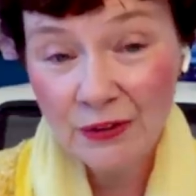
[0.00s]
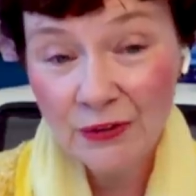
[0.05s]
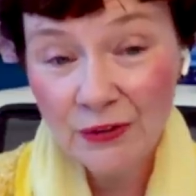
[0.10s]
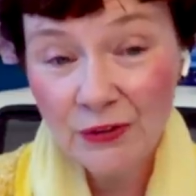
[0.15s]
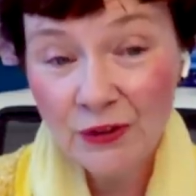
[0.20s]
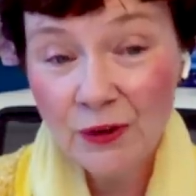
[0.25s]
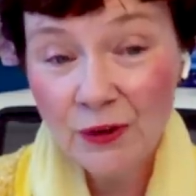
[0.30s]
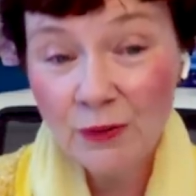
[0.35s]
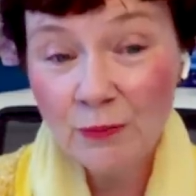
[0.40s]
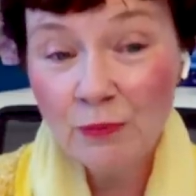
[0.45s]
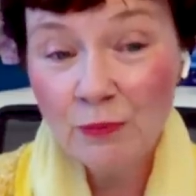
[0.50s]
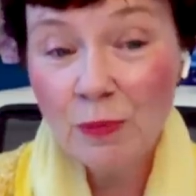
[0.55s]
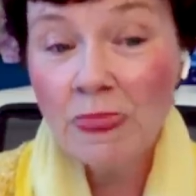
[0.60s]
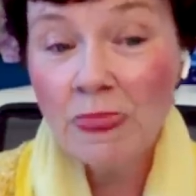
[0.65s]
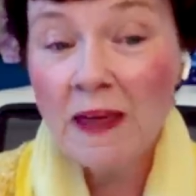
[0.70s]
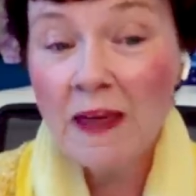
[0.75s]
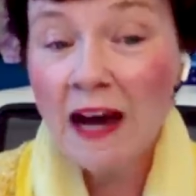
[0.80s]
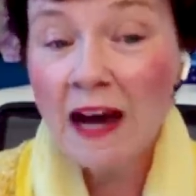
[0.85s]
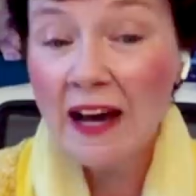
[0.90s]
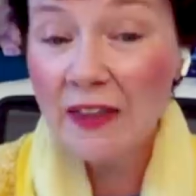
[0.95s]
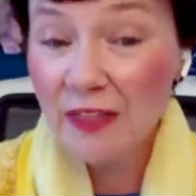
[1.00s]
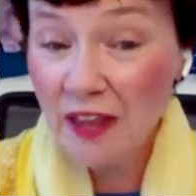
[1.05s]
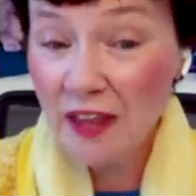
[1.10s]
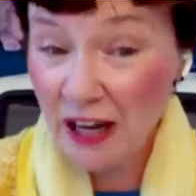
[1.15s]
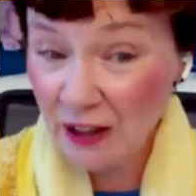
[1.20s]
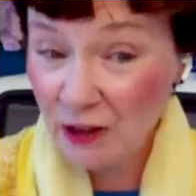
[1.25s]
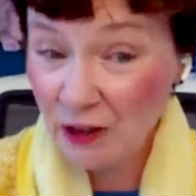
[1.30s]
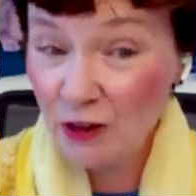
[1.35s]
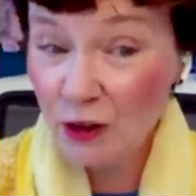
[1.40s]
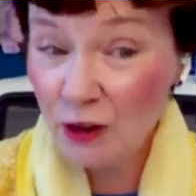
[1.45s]
So I
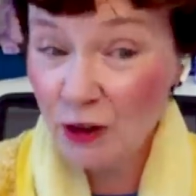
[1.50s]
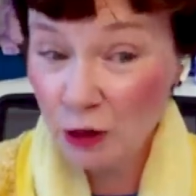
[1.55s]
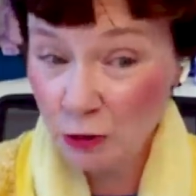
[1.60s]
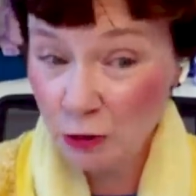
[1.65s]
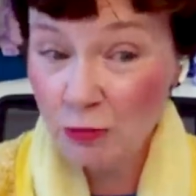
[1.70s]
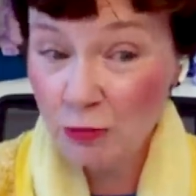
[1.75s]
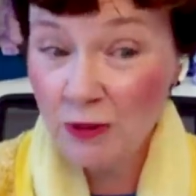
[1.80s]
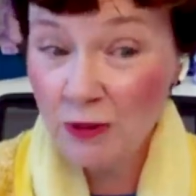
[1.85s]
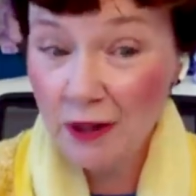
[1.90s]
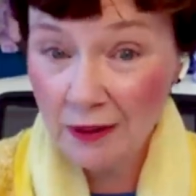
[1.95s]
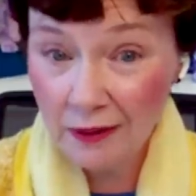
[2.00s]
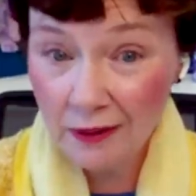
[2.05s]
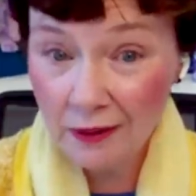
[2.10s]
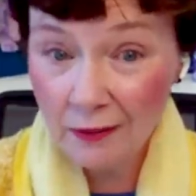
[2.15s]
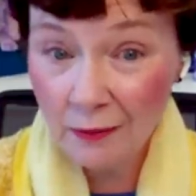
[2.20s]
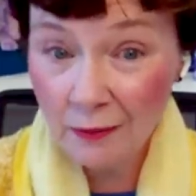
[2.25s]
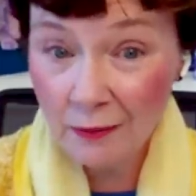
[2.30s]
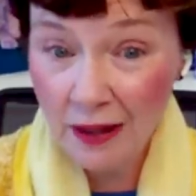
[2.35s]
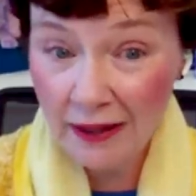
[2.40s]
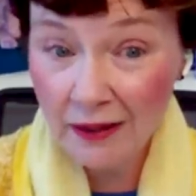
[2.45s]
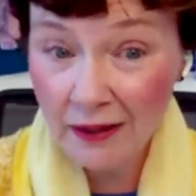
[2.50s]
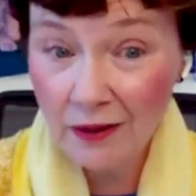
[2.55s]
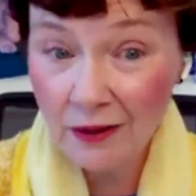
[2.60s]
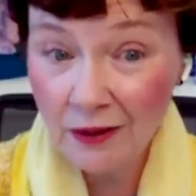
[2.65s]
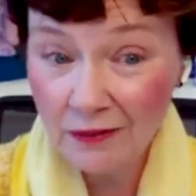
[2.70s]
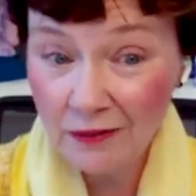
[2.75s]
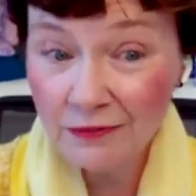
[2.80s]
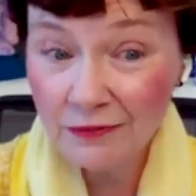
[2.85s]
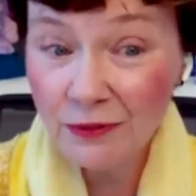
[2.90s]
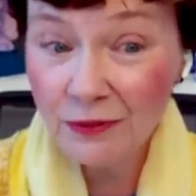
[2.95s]
thank you and little
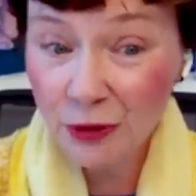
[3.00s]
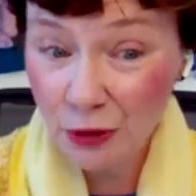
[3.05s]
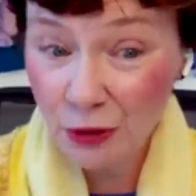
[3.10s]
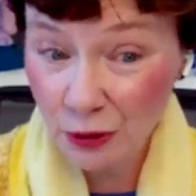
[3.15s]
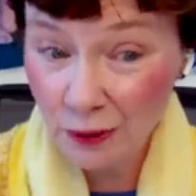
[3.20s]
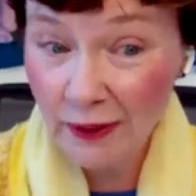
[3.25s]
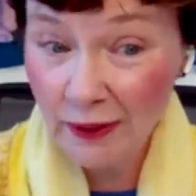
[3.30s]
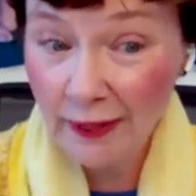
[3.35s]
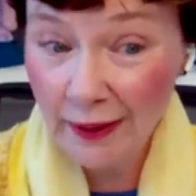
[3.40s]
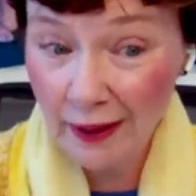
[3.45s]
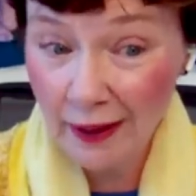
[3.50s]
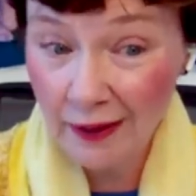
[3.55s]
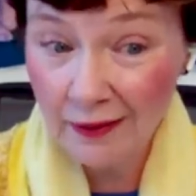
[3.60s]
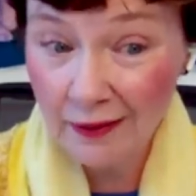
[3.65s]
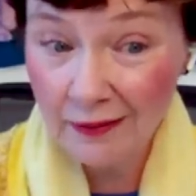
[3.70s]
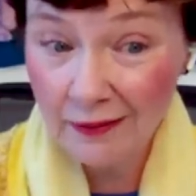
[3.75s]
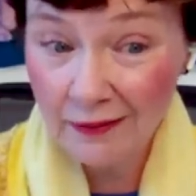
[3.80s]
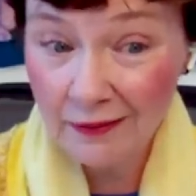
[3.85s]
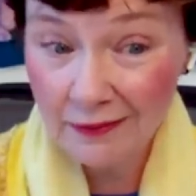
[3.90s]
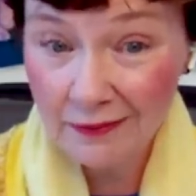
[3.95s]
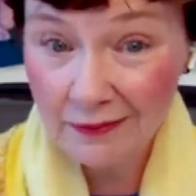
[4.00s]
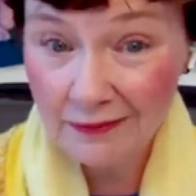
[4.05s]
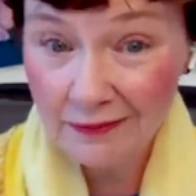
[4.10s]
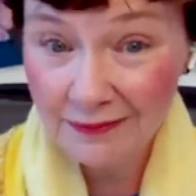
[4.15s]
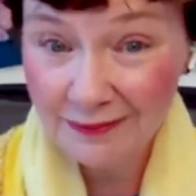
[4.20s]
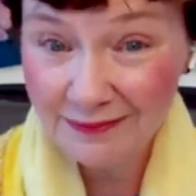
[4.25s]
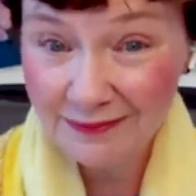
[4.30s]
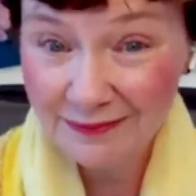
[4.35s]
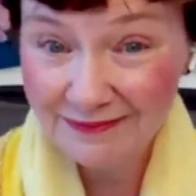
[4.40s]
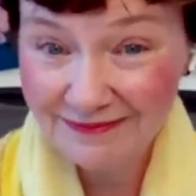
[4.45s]
Michael for doing
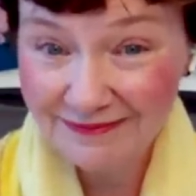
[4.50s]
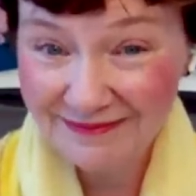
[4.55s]
that.